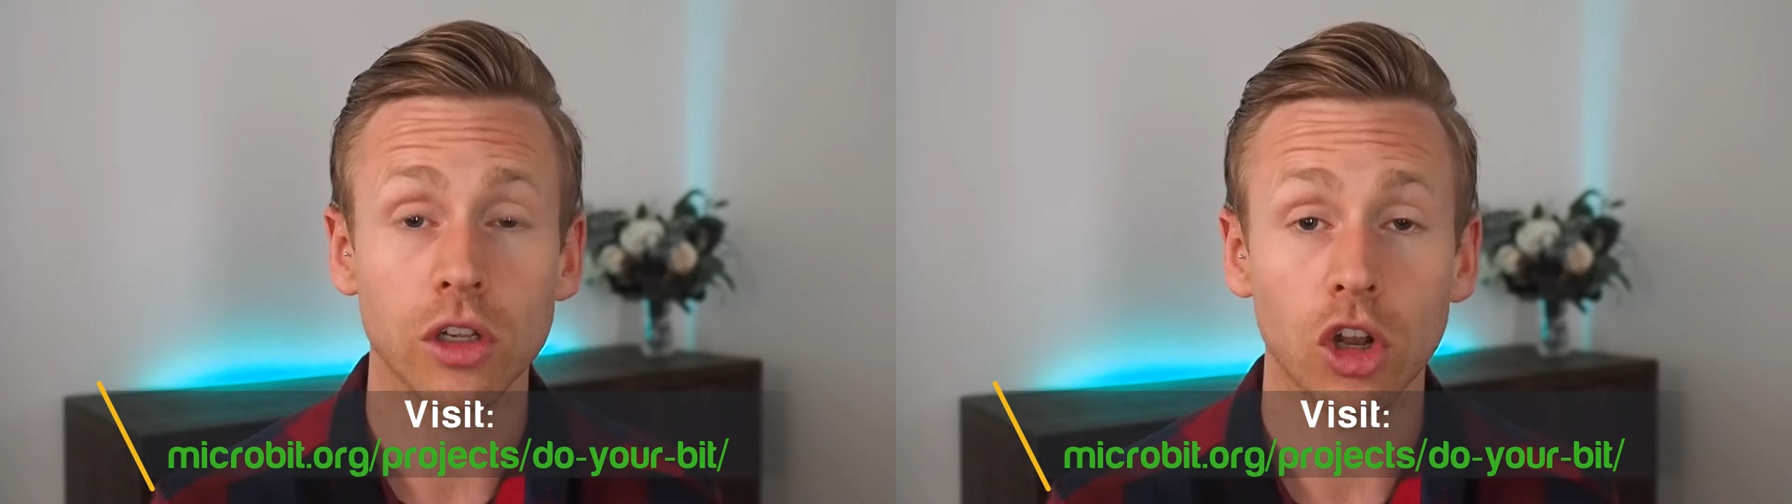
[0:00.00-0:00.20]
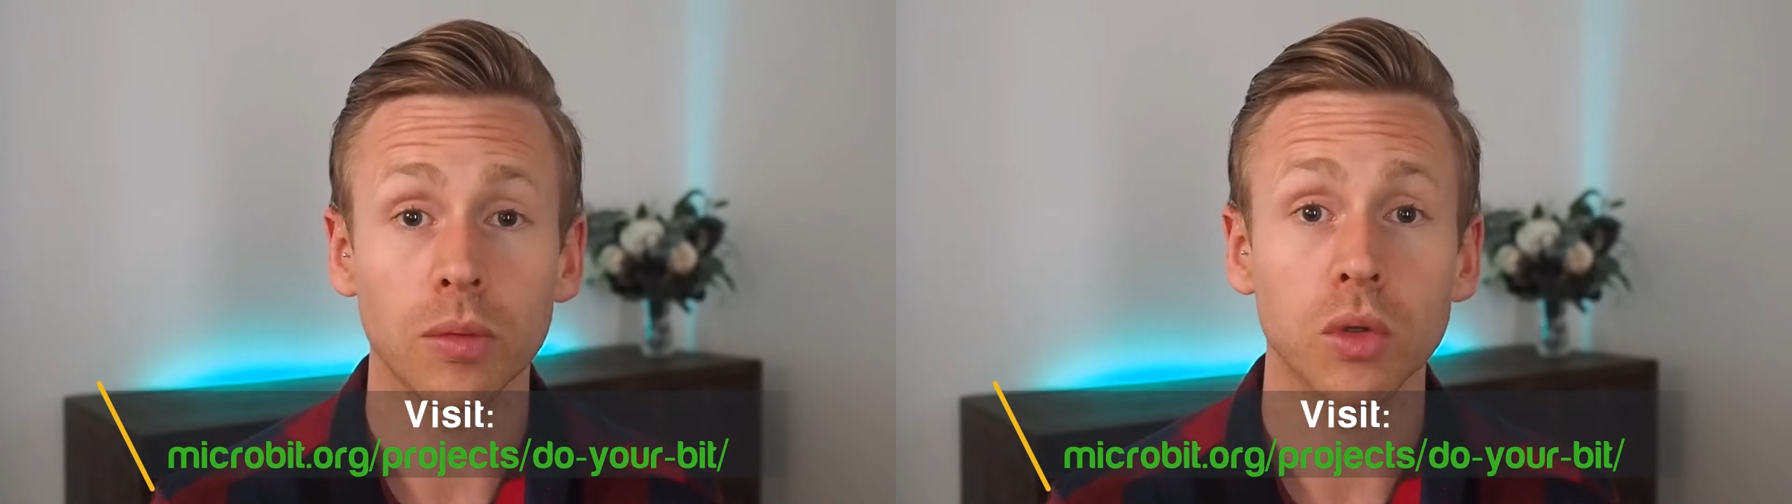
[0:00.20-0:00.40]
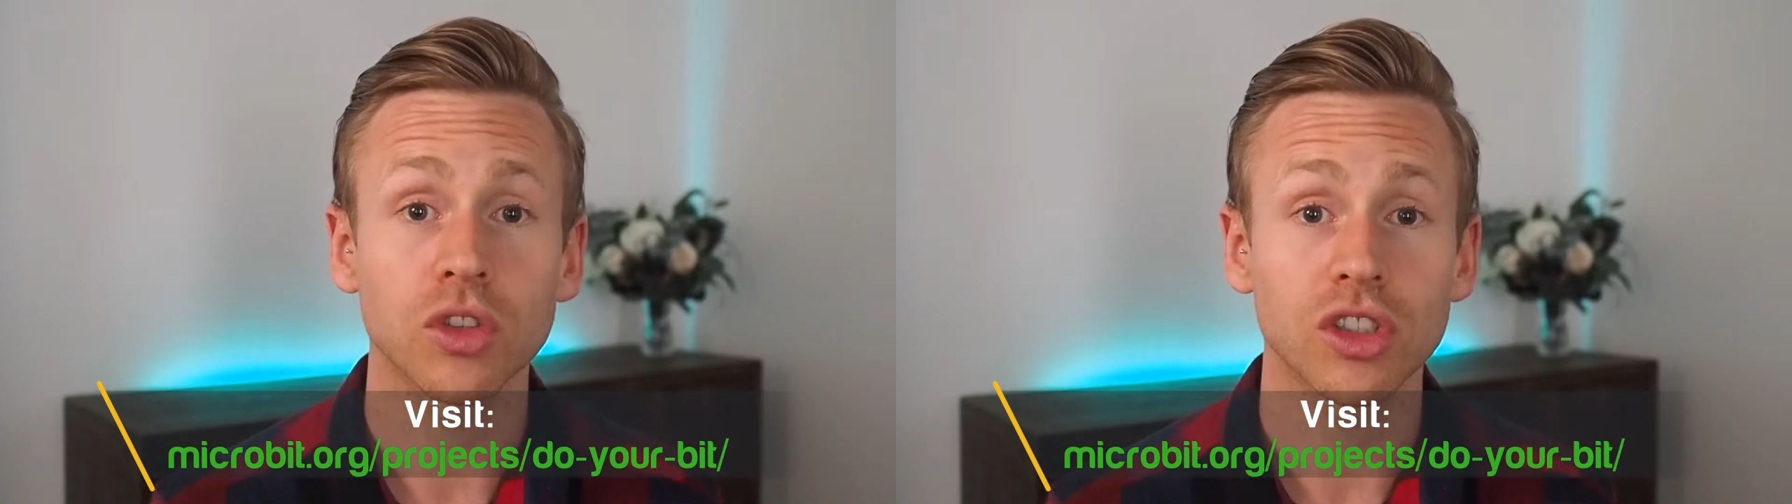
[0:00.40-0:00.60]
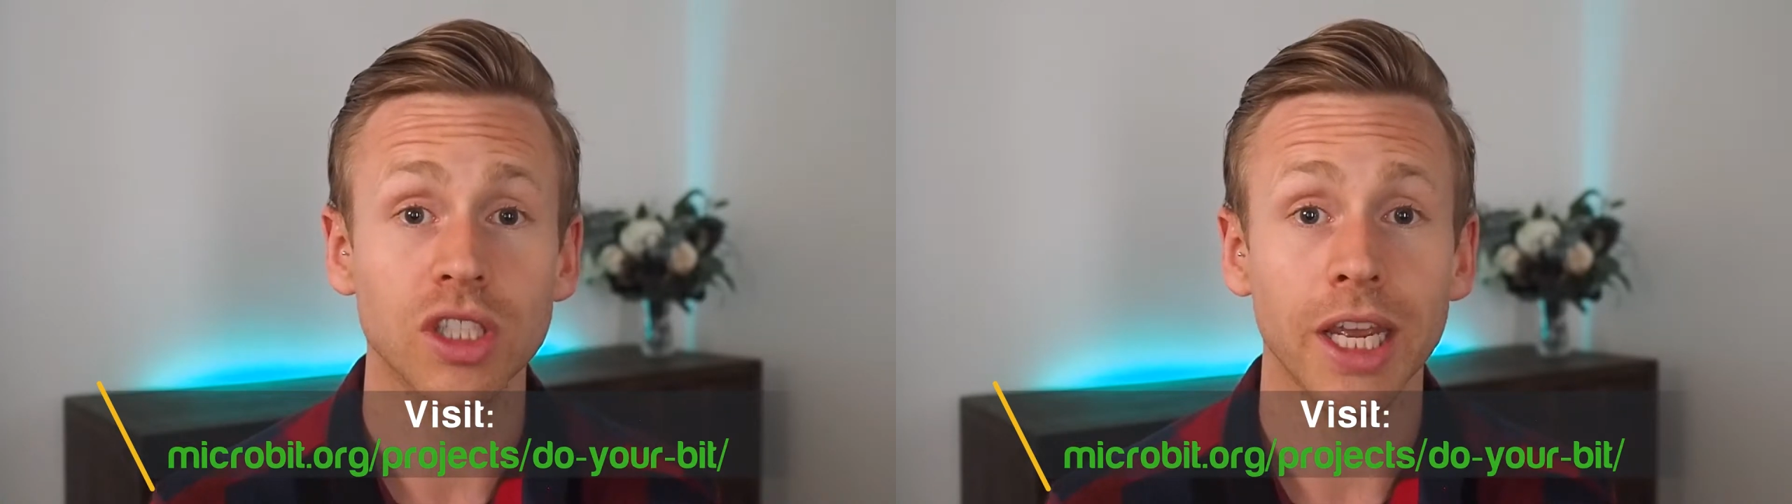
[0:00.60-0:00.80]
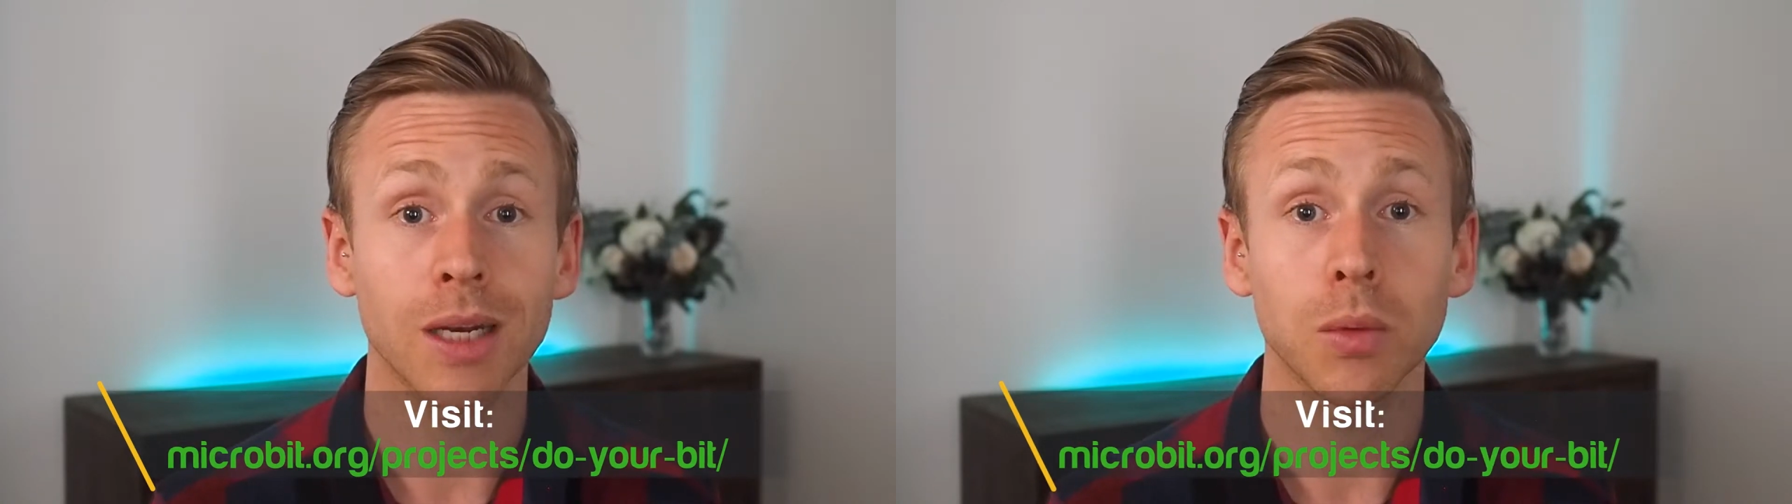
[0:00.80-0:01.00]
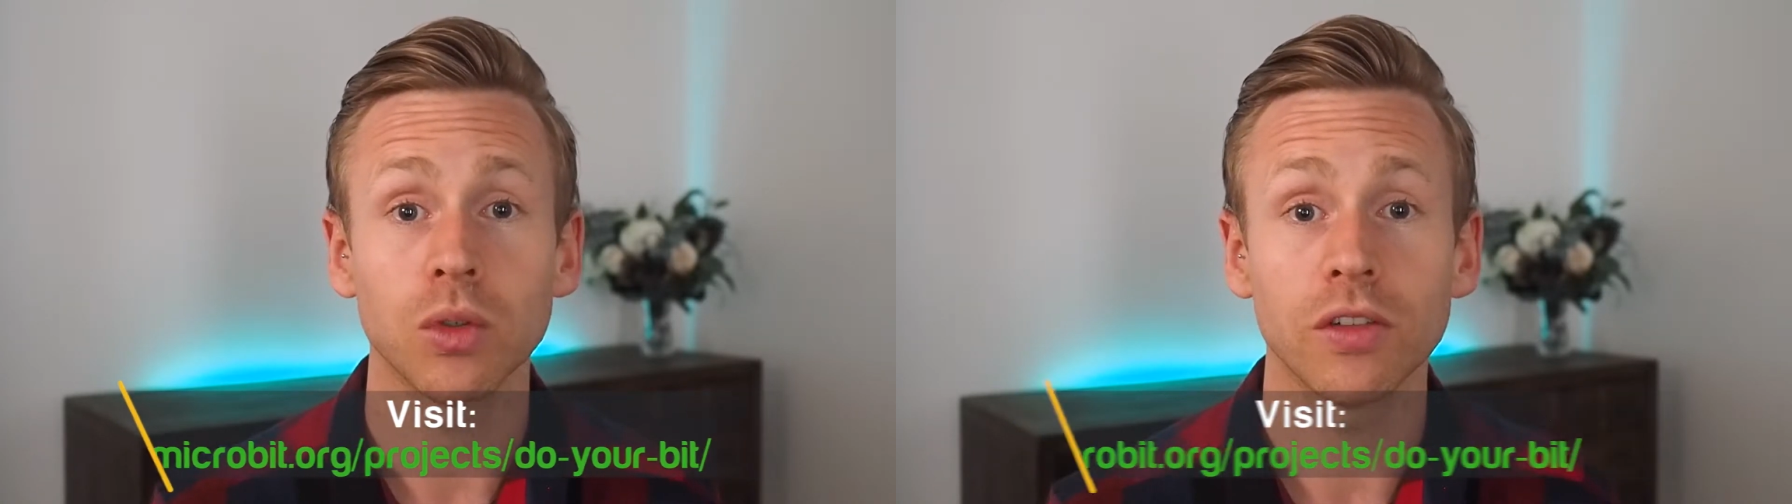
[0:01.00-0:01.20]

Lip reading: Global Sustainable